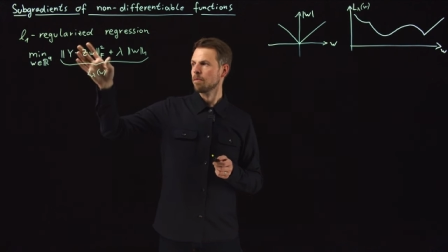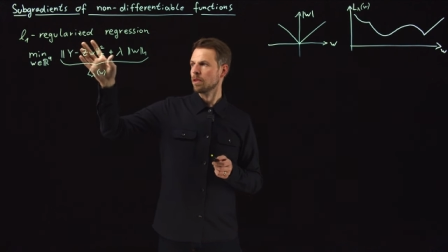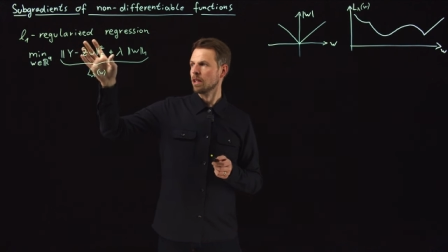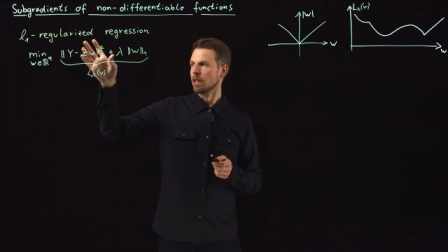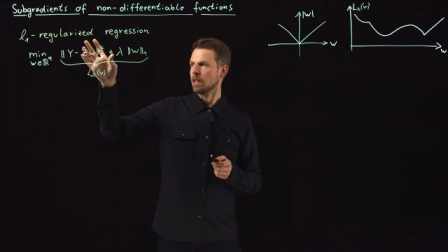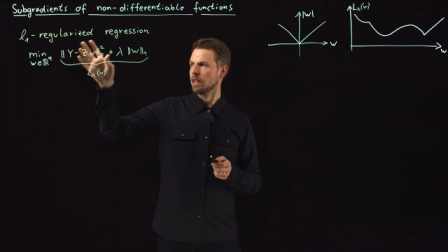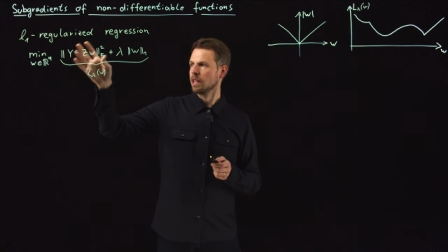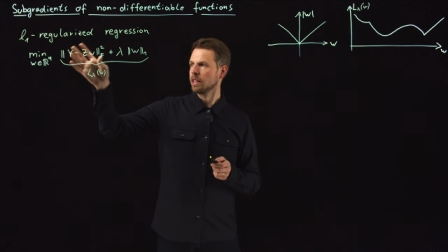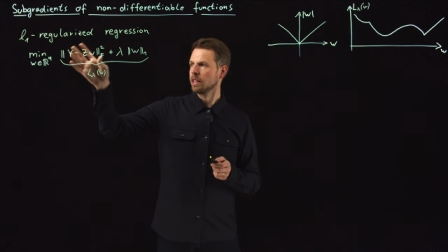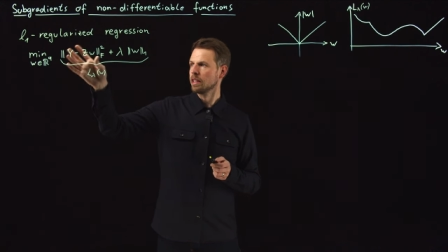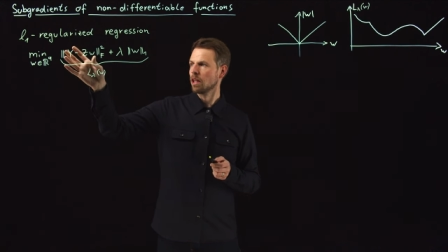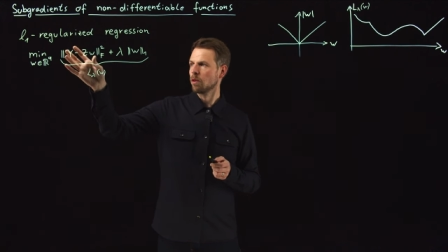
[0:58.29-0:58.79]

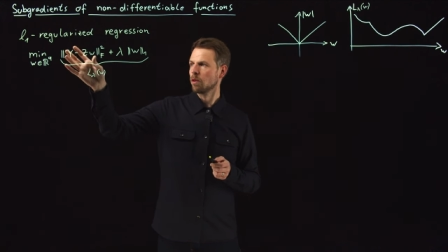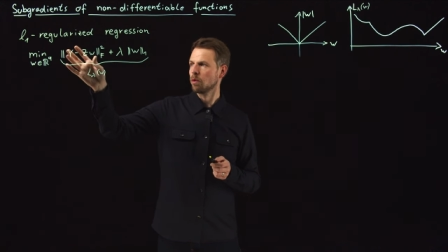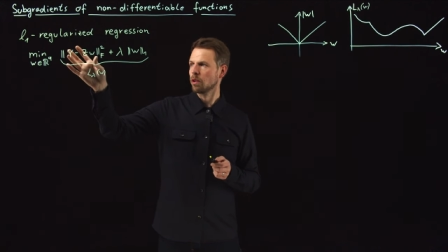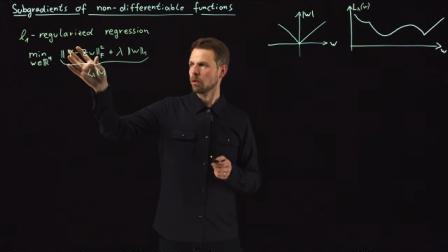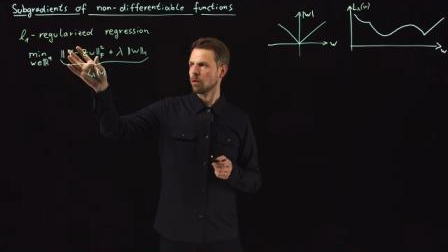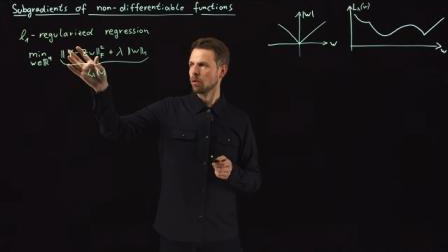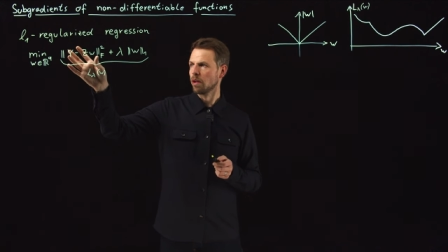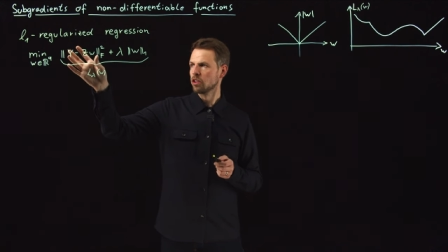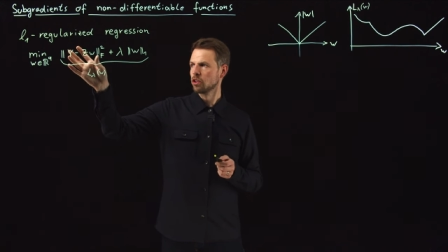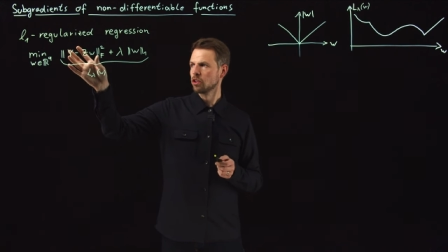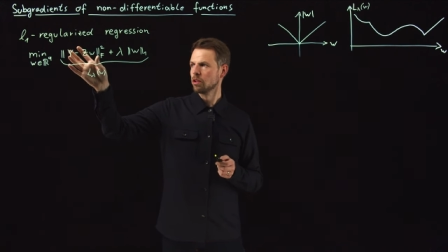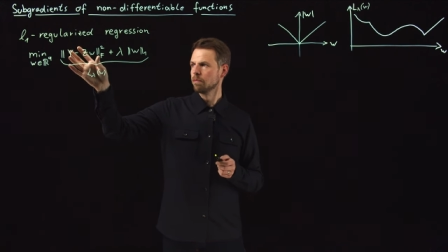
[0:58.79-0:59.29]
linear
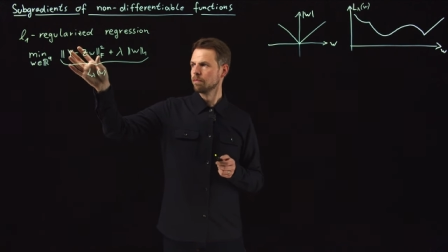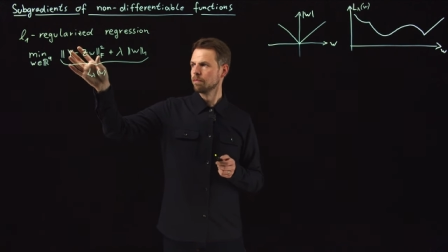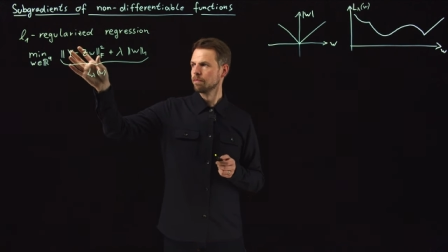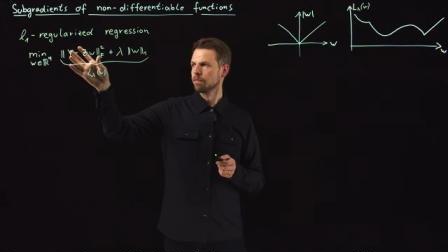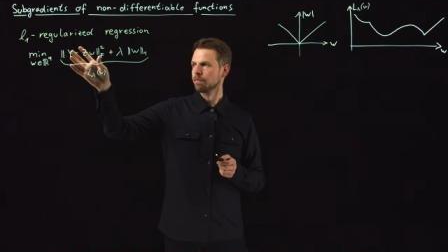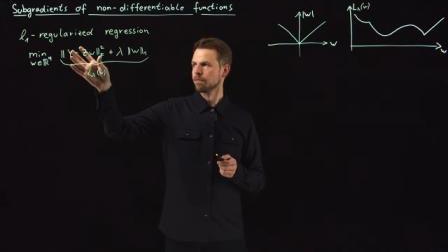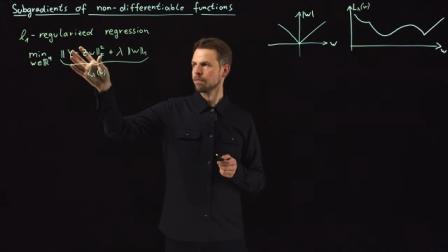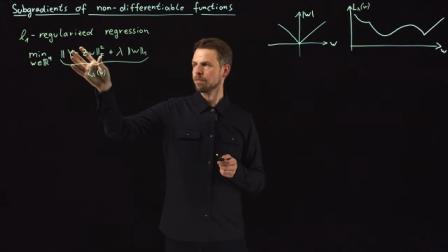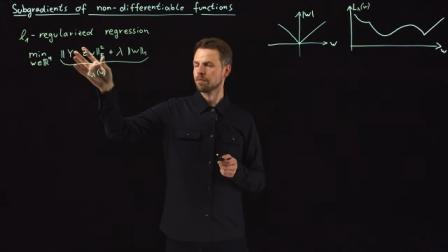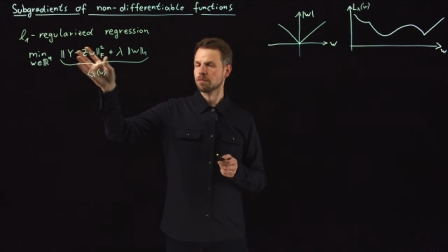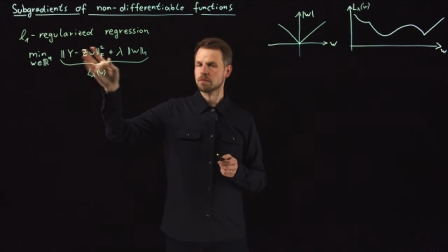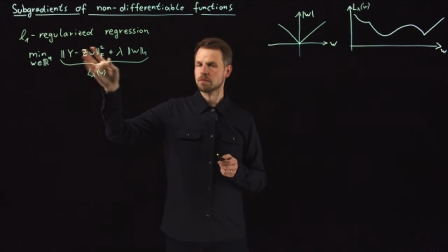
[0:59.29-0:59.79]
regression
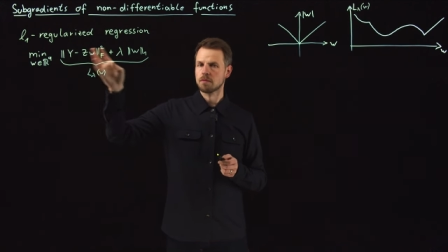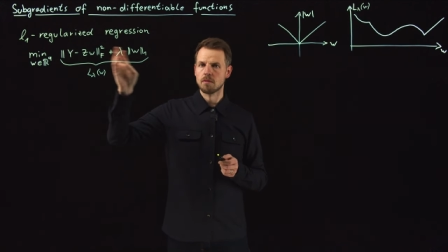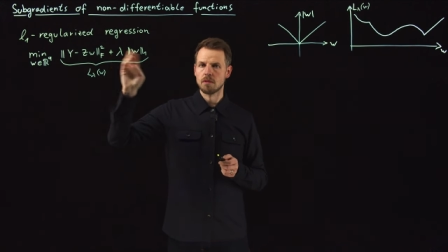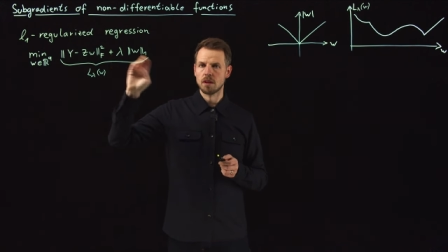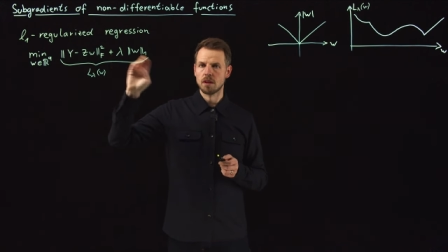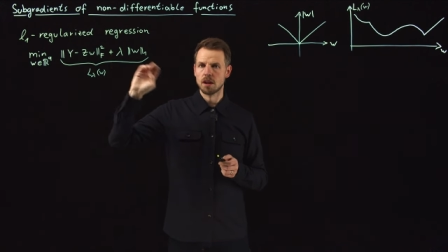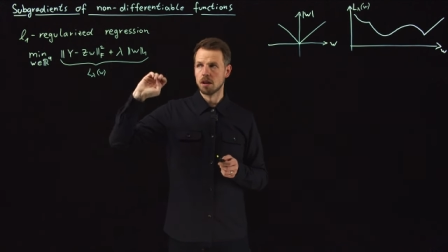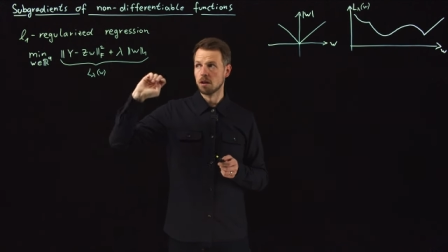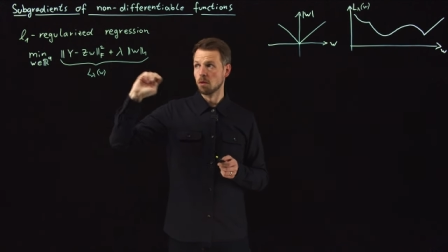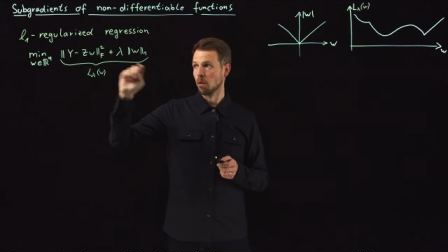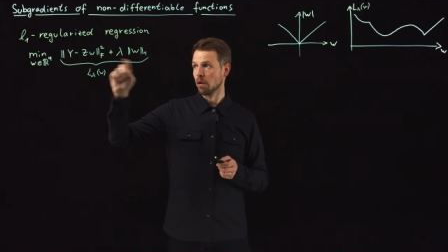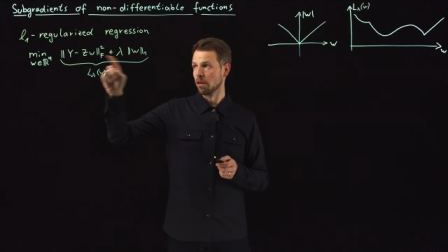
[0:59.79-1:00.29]

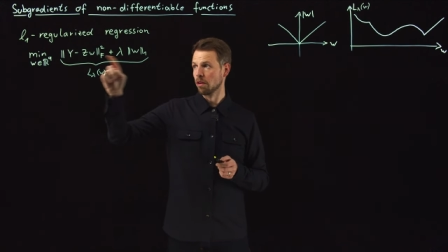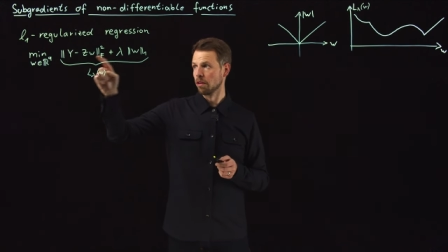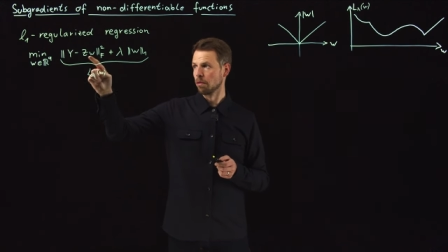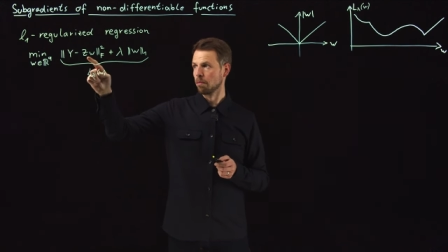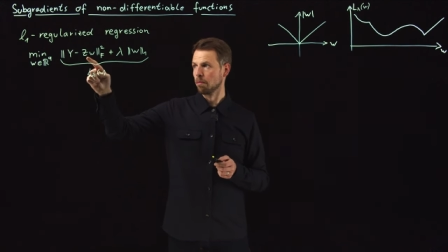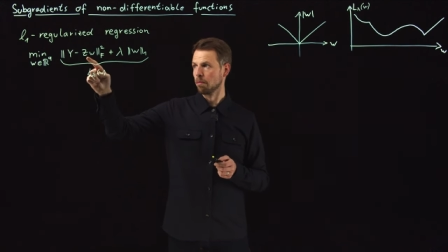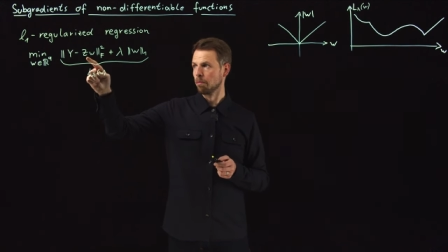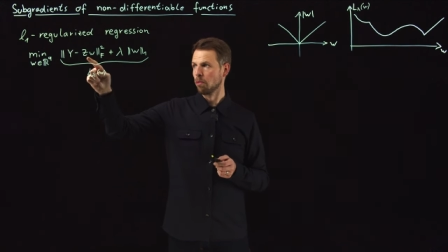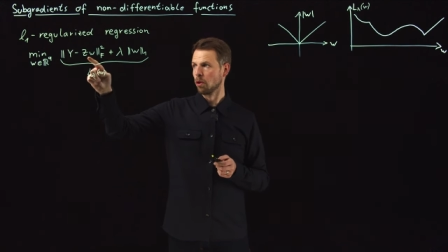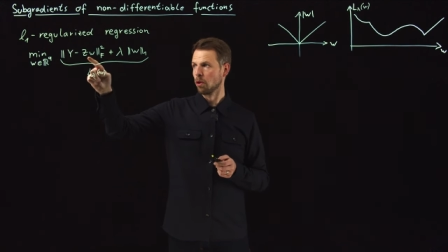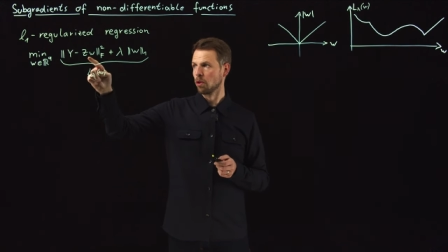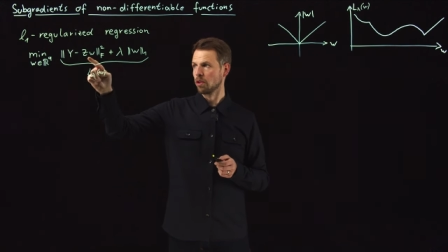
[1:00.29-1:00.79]
with
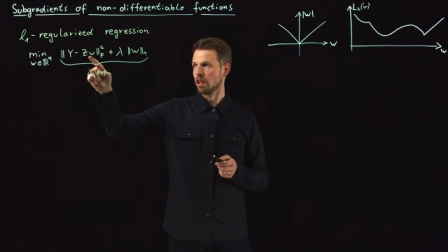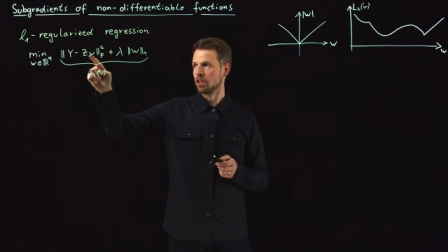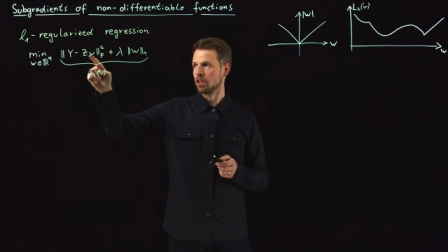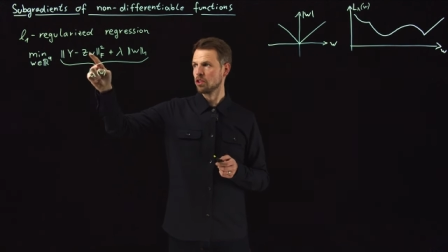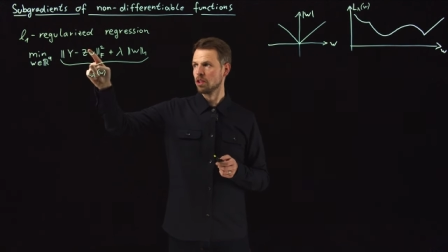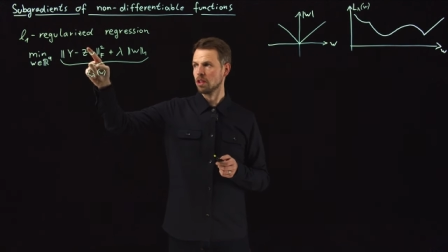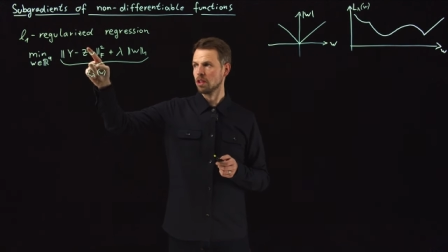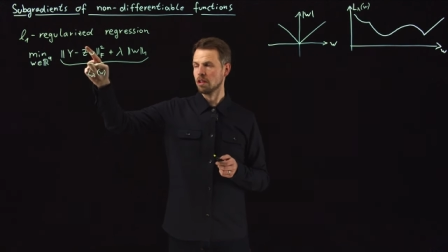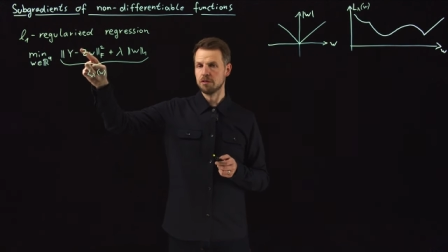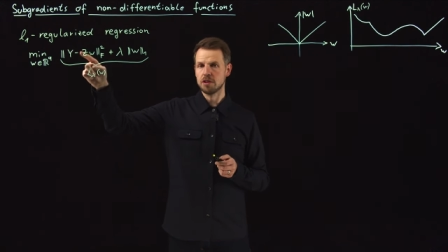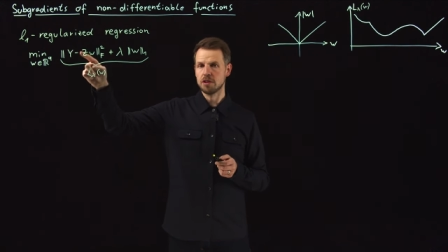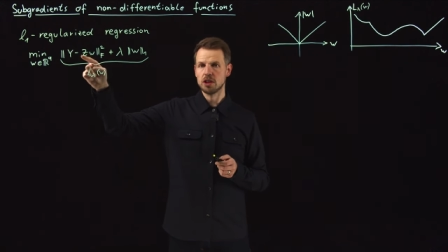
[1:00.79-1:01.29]

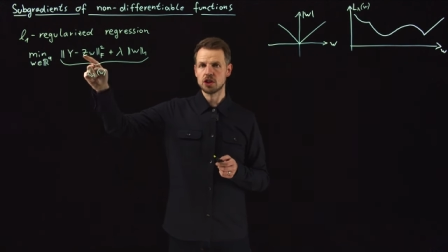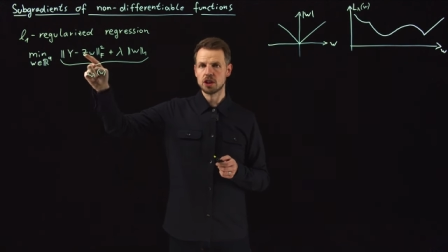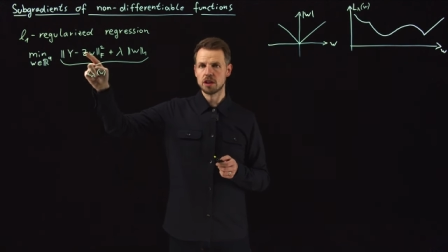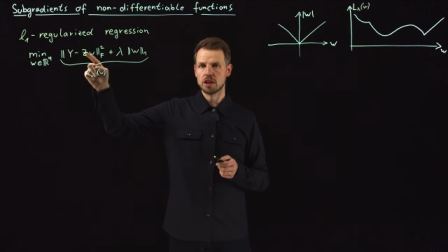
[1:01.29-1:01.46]
potentially a feature